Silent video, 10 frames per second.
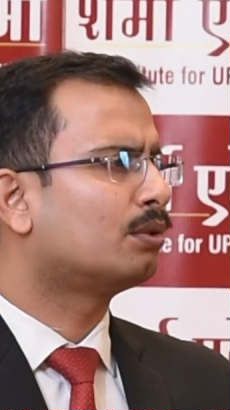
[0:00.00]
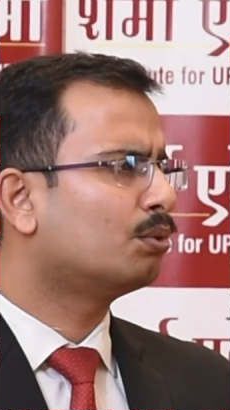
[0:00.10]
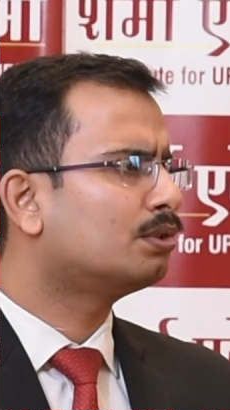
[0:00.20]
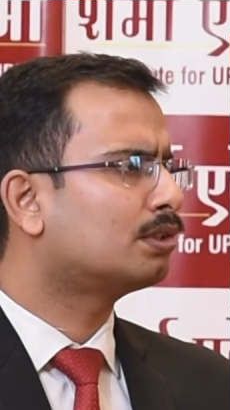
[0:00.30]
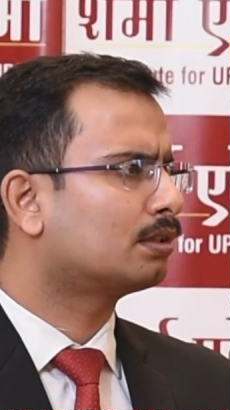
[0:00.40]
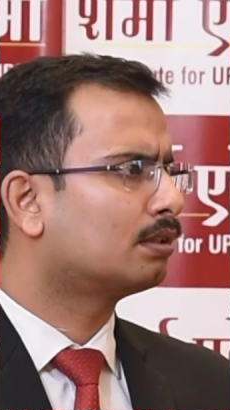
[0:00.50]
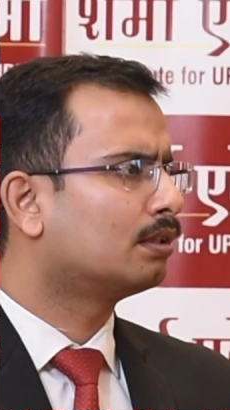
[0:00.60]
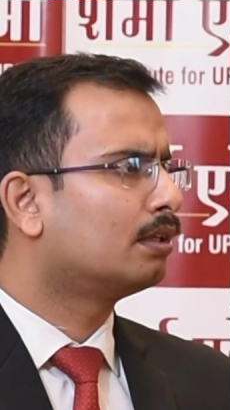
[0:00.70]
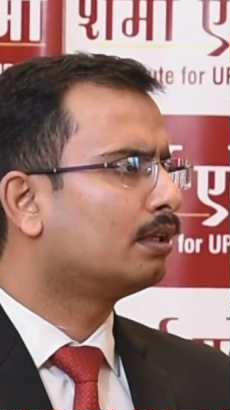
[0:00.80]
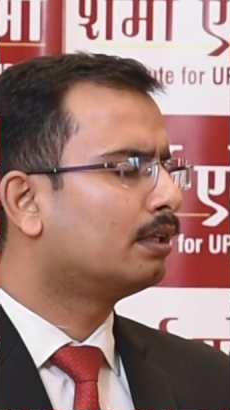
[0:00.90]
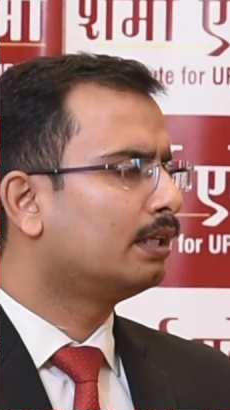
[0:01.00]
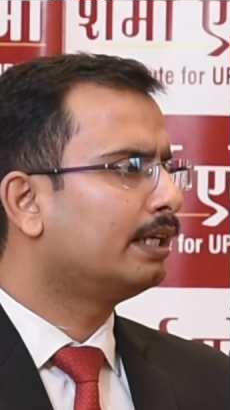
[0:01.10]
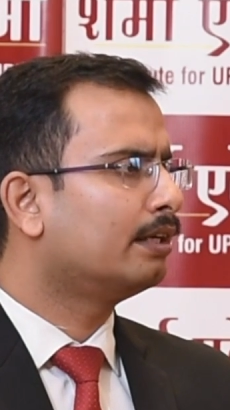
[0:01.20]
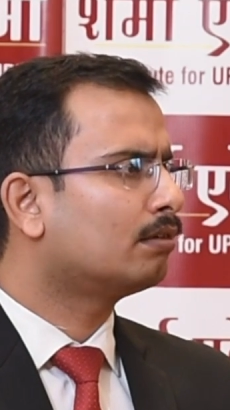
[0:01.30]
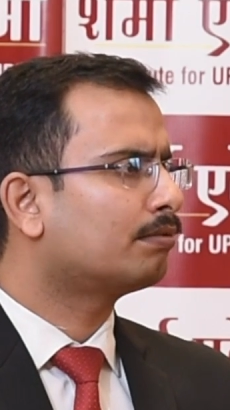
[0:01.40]
huge
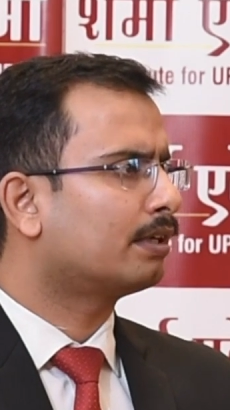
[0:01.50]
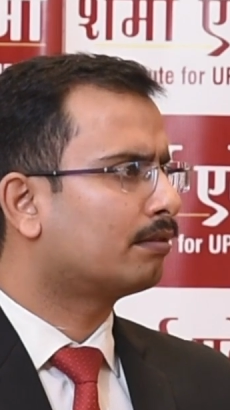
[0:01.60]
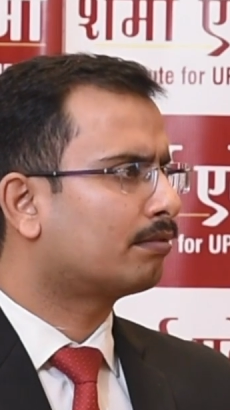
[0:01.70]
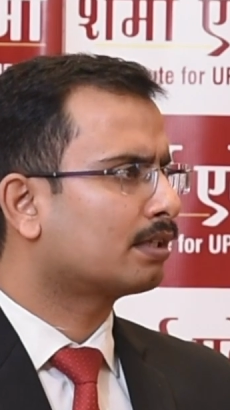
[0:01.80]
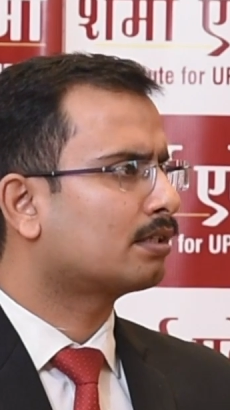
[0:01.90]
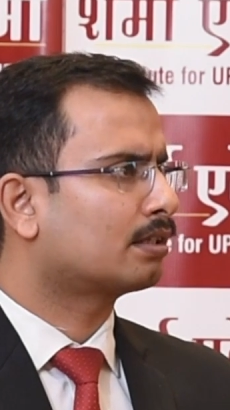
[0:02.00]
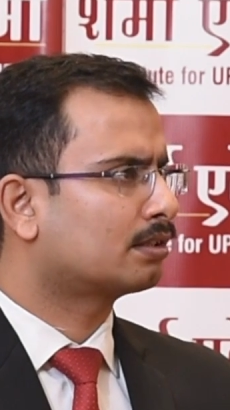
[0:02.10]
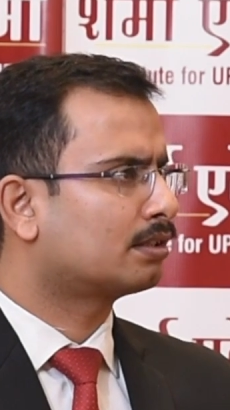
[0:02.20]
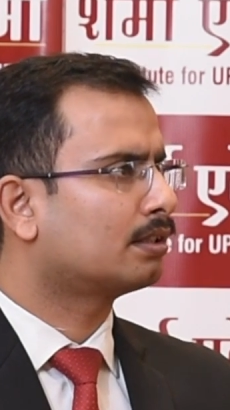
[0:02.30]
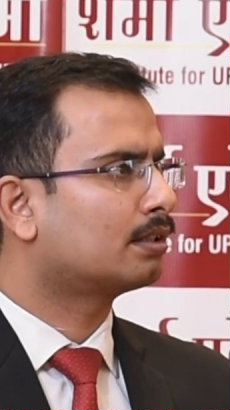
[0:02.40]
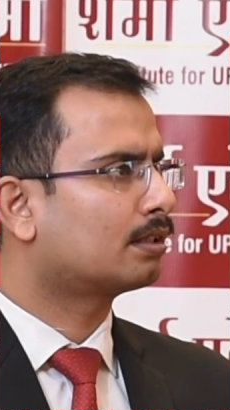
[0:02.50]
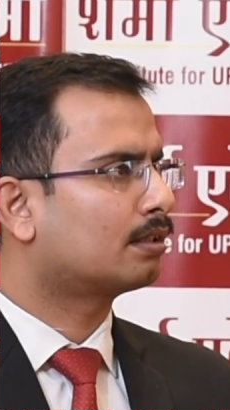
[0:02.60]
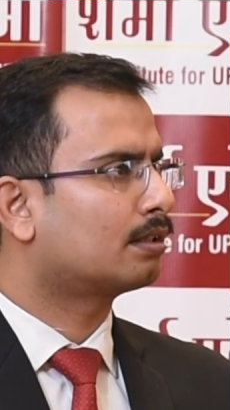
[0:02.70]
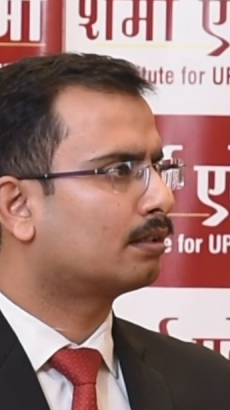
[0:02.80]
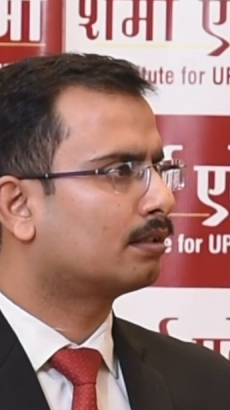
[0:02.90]
need of
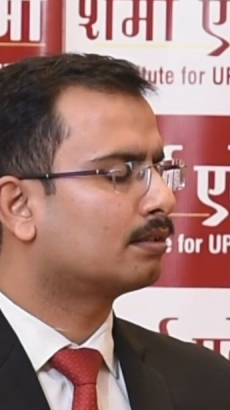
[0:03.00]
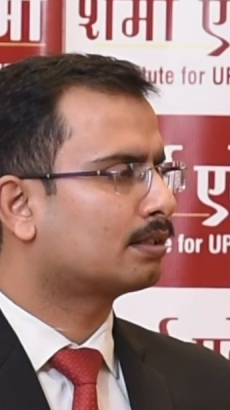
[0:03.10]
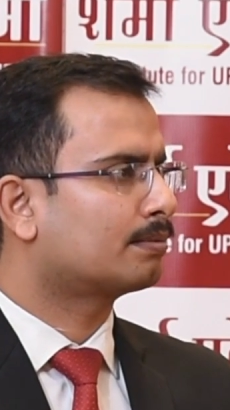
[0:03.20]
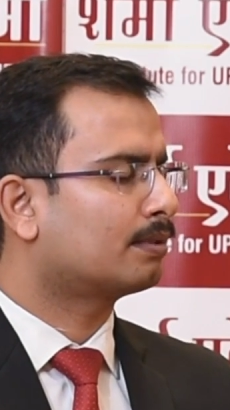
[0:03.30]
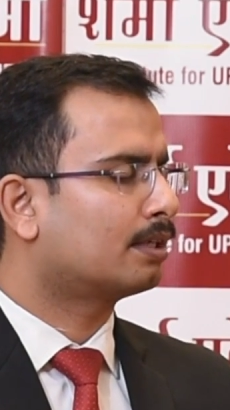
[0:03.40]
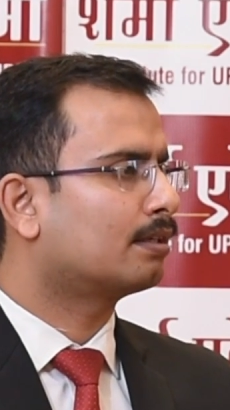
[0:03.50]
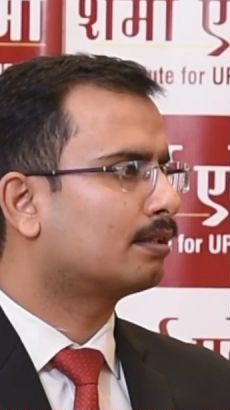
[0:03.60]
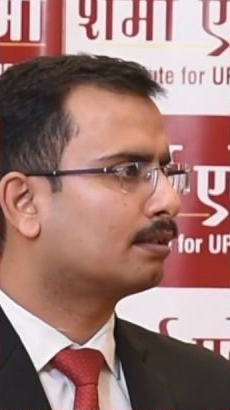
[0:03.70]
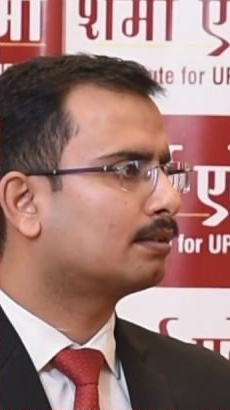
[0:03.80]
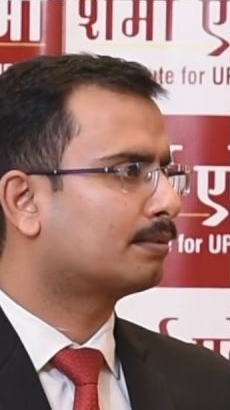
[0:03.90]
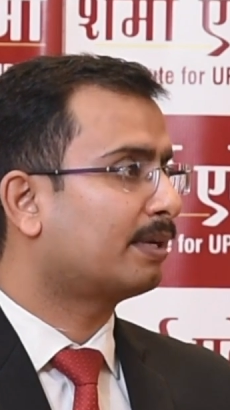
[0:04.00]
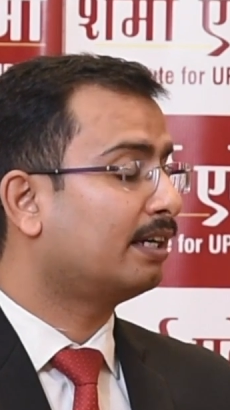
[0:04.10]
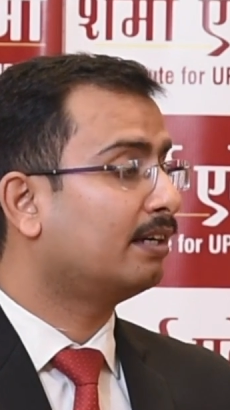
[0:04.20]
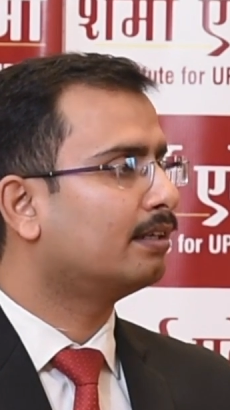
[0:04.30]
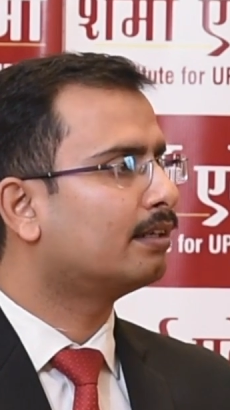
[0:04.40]
infrastructure
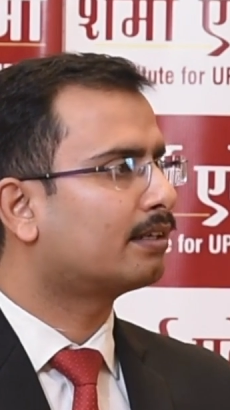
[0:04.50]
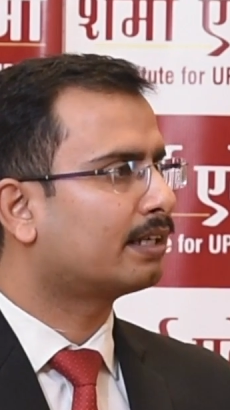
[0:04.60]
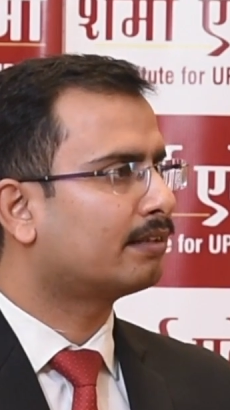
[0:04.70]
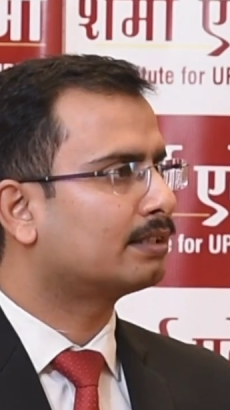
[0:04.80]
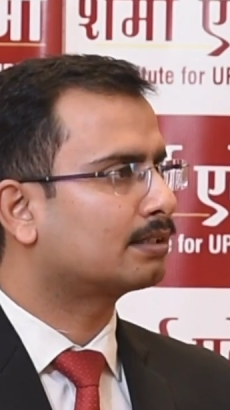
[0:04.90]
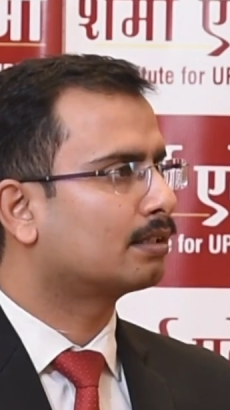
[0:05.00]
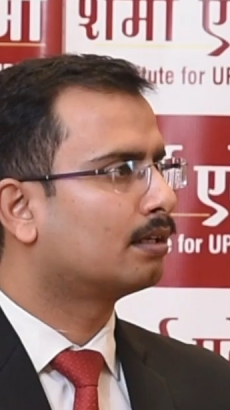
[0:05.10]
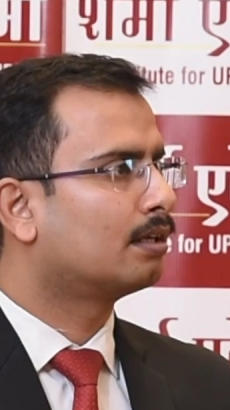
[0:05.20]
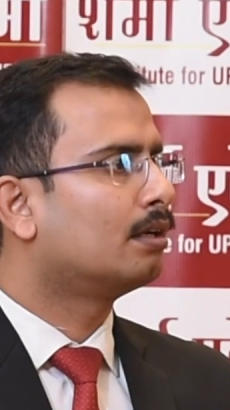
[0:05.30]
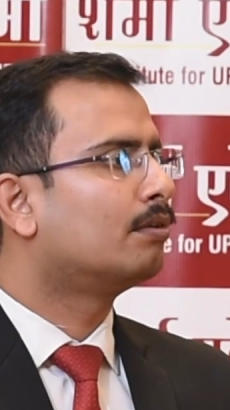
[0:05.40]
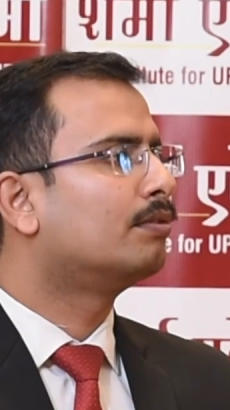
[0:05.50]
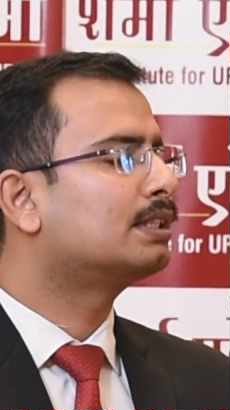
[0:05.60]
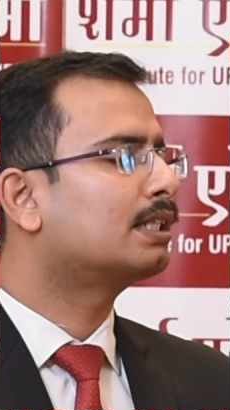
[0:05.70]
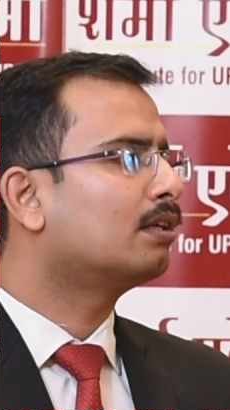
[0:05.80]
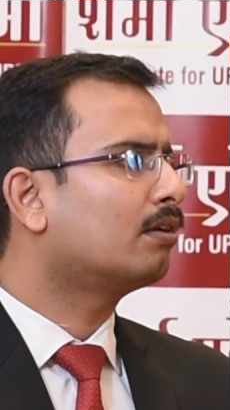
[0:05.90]
spending in railways,
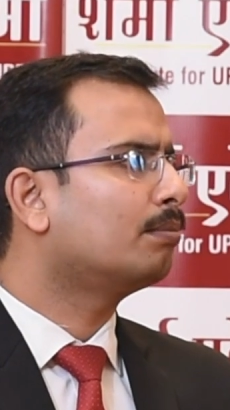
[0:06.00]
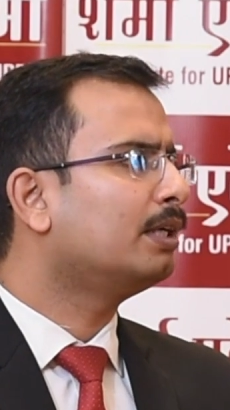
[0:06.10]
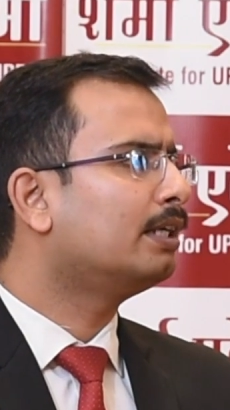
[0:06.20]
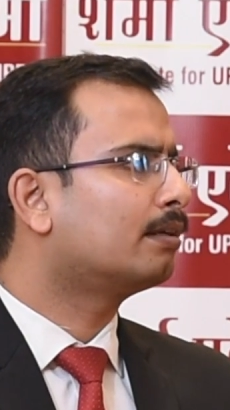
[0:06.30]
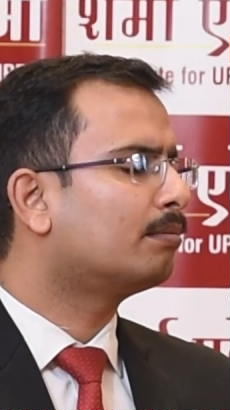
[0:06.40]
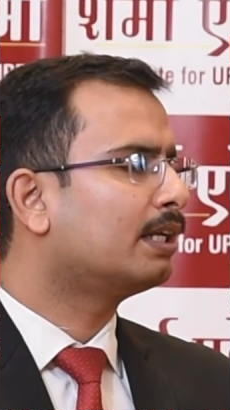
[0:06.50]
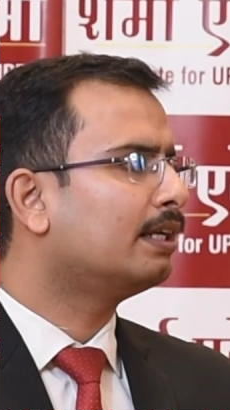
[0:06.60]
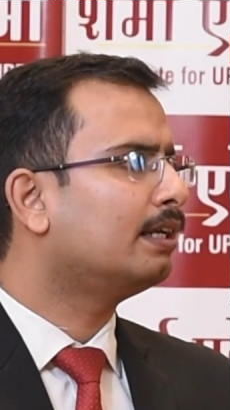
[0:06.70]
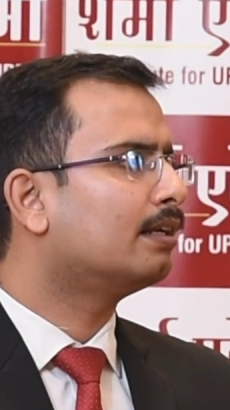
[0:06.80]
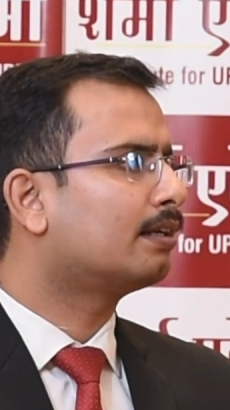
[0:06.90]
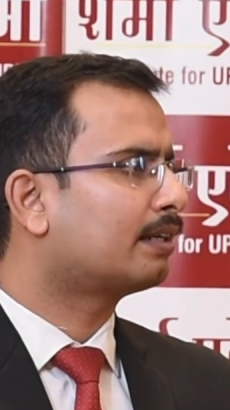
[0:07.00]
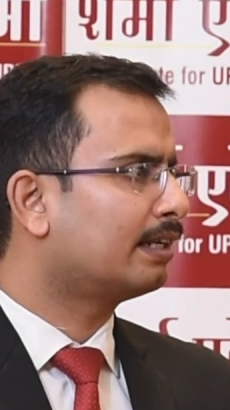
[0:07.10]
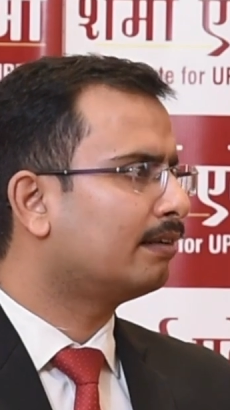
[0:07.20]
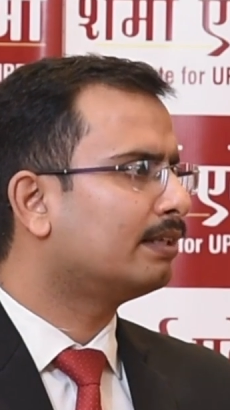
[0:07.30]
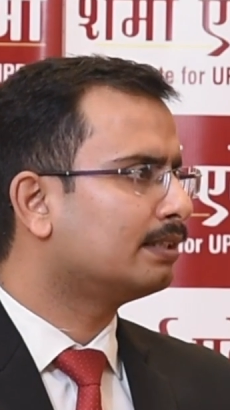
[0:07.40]
which cannot be done by
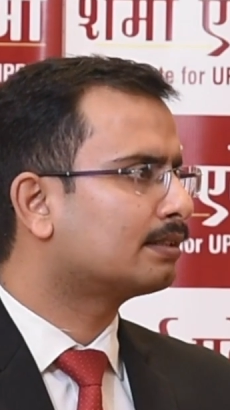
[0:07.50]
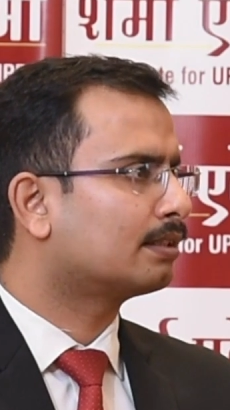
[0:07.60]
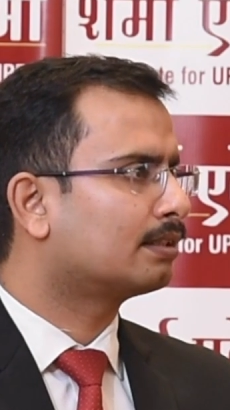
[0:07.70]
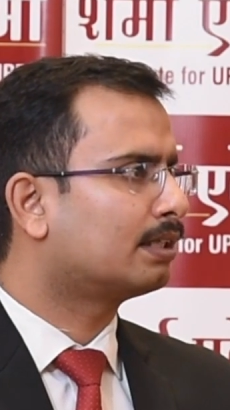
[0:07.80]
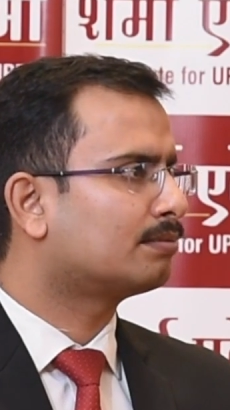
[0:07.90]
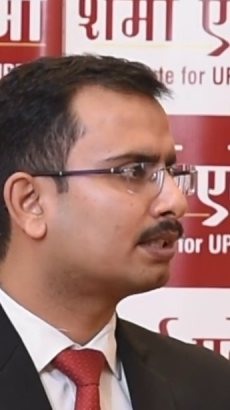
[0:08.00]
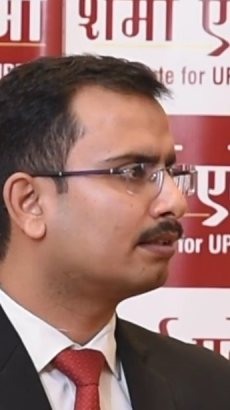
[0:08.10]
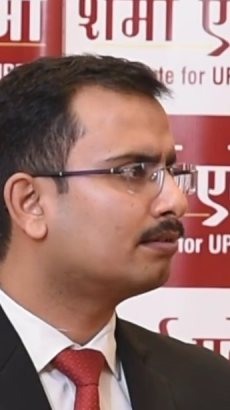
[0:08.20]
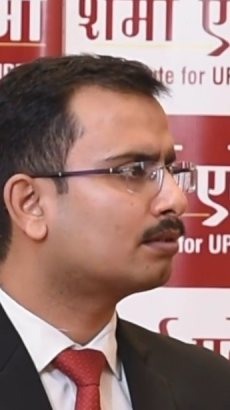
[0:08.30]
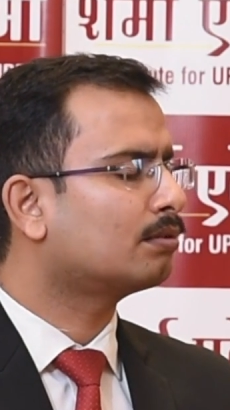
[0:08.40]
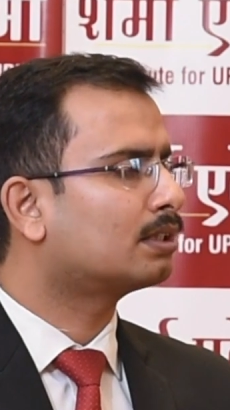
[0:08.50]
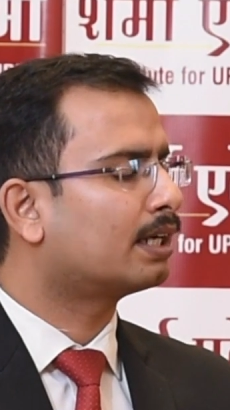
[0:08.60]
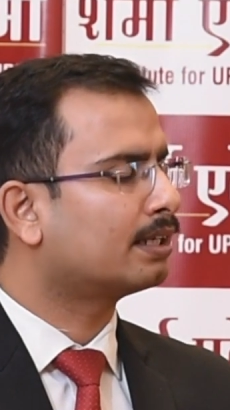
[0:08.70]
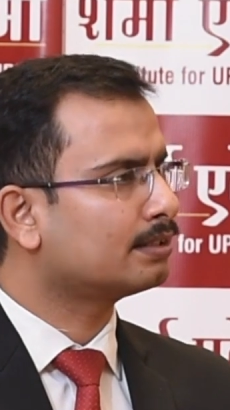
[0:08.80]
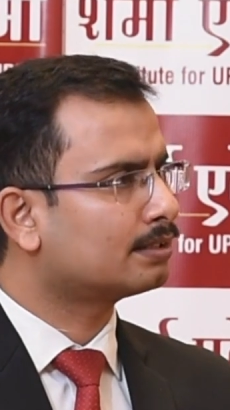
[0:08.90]
railways themselves. So
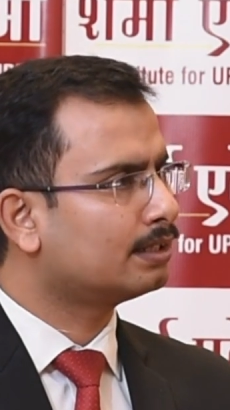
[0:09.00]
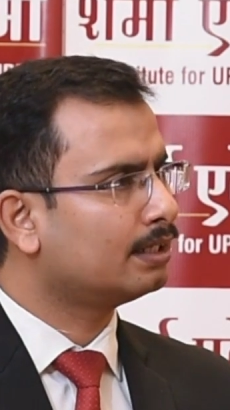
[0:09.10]
that is